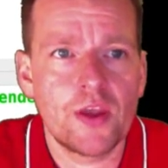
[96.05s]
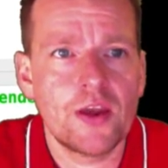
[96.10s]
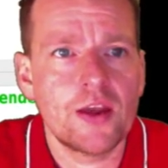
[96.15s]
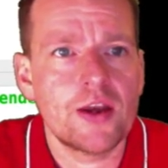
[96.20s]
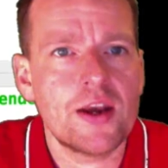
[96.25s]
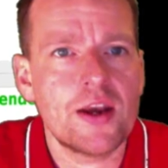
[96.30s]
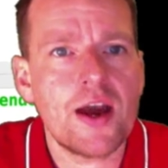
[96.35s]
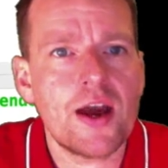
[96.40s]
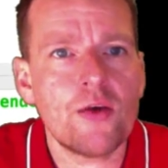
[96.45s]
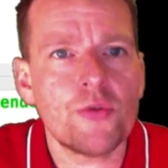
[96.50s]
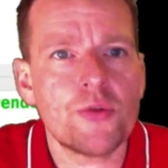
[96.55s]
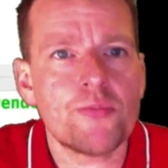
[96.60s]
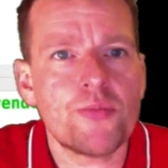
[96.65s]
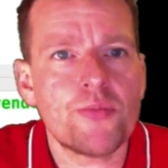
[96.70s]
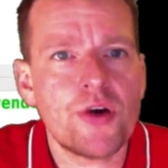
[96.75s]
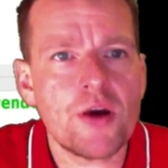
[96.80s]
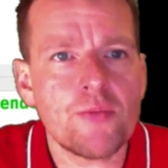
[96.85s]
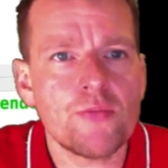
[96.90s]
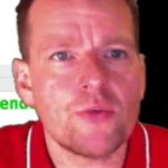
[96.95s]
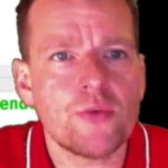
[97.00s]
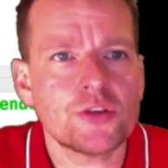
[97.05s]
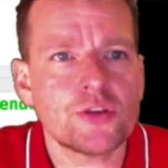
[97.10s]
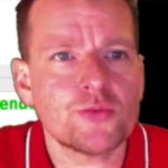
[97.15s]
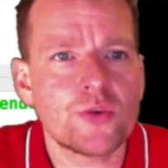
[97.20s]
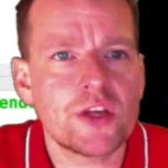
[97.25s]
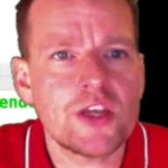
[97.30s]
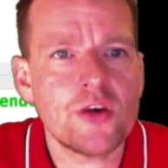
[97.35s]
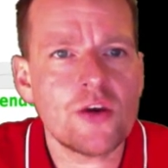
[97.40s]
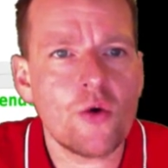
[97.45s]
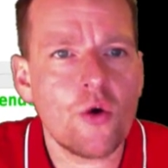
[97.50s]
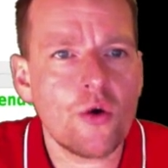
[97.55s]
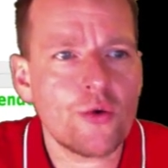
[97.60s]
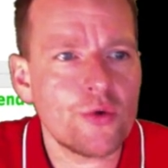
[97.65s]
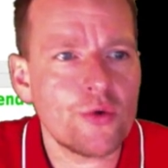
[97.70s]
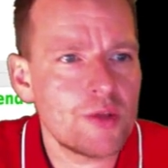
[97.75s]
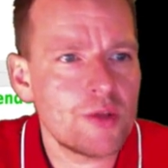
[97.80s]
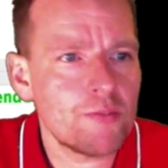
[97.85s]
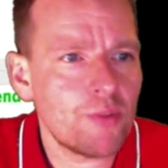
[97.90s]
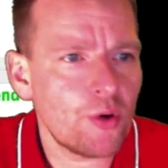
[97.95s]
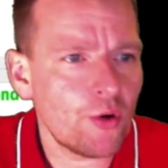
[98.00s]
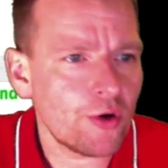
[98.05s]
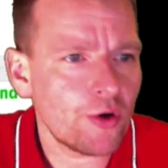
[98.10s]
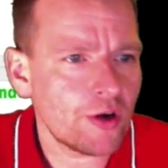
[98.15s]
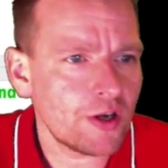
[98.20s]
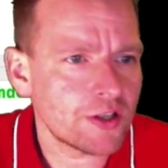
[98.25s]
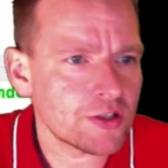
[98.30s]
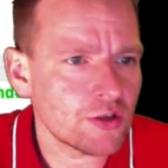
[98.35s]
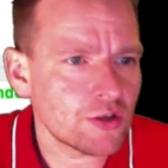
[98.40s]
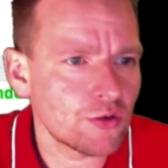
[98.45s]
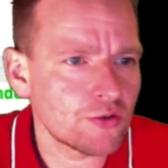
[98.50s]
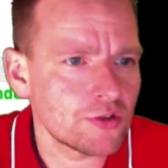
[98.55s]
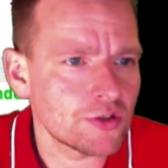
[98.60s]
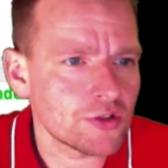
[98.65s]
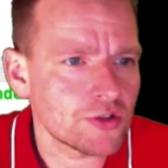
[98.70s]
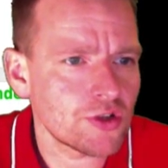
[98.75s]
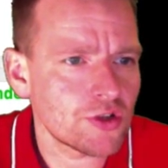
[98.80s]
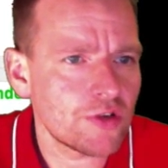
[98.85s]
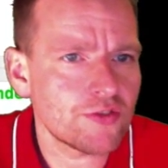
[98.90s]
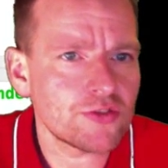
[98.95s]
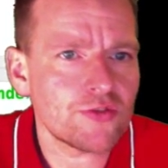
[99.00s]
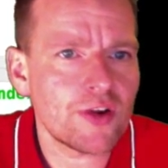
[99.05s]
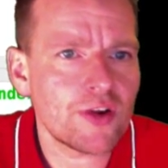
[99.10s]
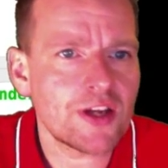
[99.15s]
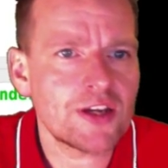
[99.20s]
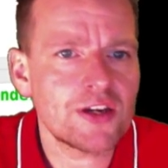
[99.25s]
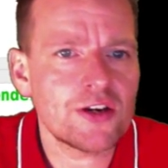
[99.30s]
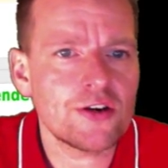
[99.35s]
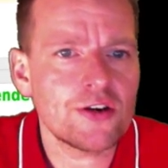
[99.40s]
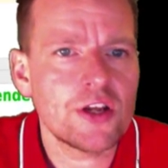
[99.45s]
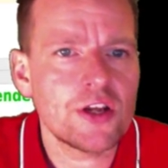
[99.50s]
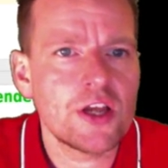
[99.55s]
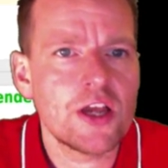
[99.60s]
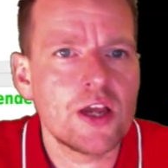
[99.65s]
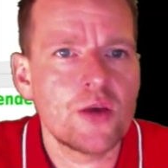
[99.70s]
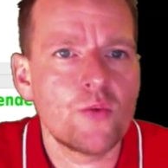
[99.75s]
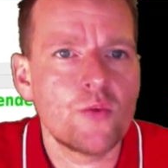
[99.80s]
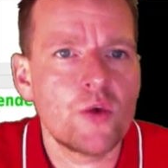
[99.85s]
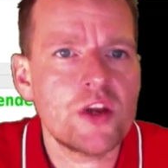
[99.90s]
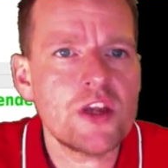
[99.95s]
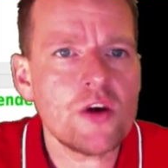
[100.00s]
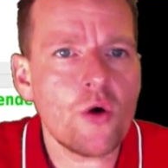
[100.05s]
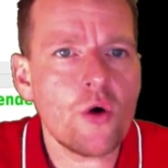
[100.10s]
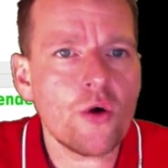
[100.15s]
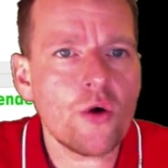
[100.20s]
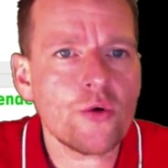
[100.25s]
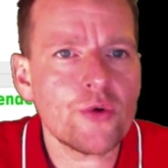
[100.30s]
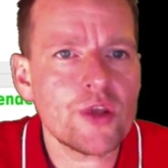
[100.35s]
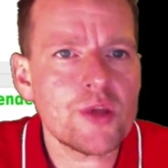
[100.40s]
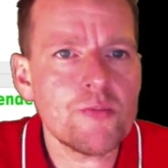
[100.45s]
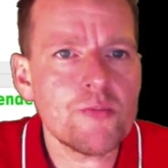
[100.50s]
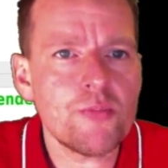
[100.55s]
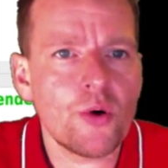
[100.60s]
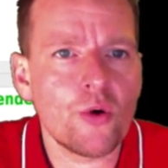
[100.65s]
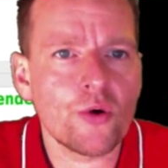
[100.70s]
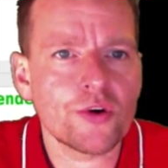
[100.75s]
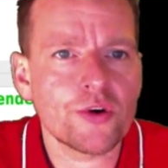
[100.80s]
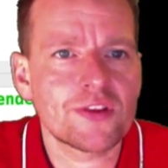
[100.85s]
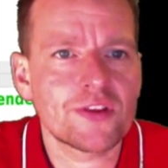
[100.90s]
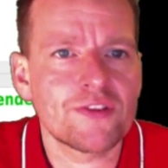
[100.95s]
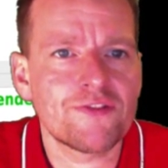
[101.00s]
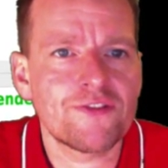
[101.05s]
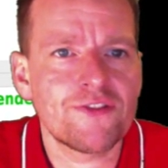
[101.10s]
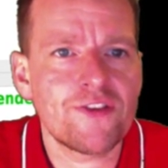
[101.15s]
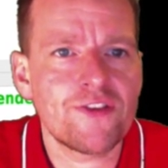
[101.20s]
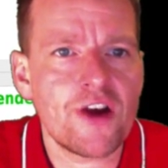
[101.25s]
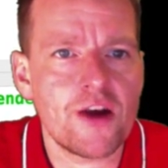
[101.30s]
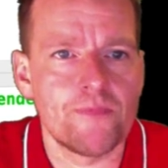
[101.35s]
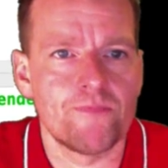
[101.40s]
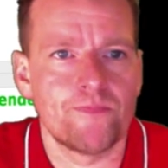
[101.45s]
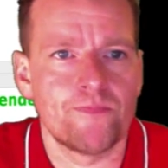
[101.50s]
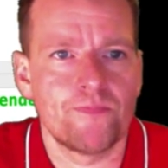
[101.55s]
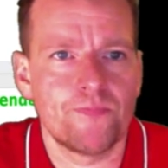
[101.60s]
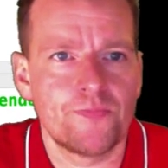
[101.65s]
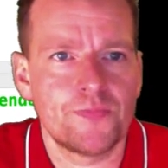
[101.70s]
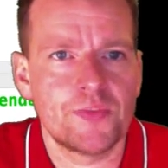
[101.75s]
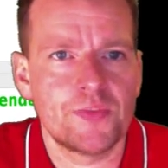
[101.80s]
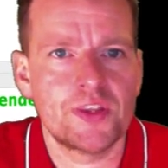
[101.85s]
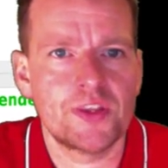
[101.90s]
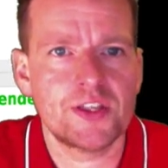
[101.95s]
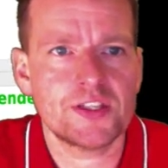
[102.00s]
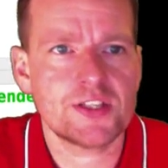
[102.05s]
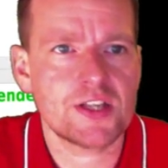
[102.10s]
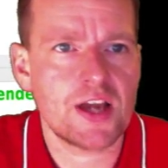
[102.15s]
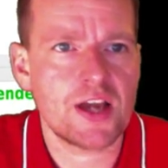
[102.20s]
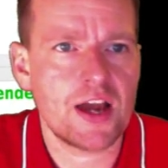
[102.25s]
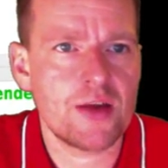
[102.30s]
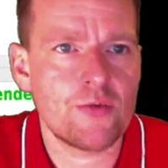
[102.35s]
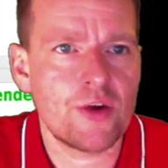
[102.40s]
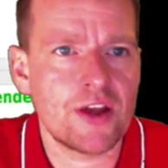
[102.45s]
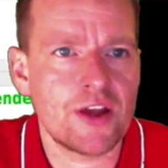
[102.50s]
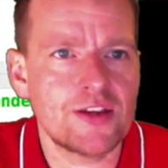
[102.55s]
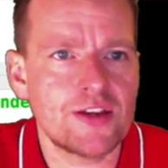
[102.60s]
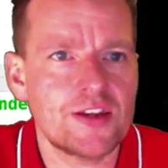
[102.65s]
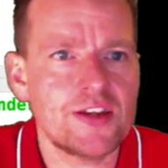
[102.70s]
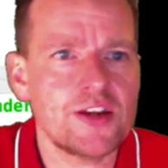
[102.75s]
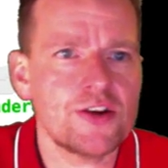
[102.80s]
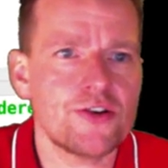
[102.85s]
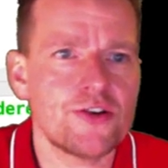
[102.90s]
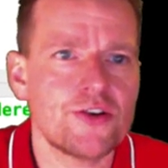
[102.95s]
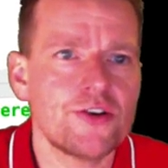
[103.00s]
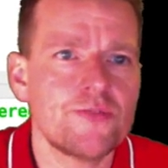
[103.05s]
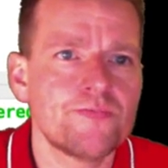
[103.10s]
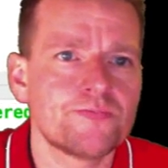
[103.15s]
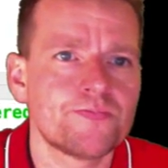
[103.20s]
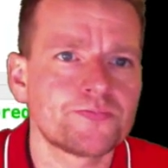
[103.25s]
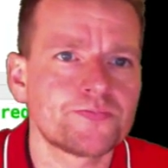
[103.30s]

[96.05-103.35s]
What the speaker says: Now the problem was when he auto imported, let's go to the service right here, when he auto imported the from this guy right here,